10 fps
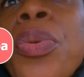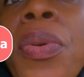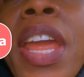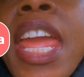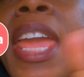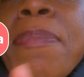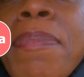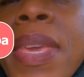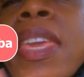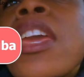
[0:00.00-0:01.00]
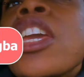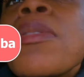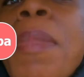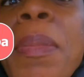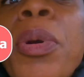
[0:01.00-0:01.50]
Re, mi.
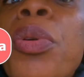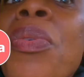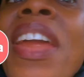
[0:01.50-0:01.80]
Remember,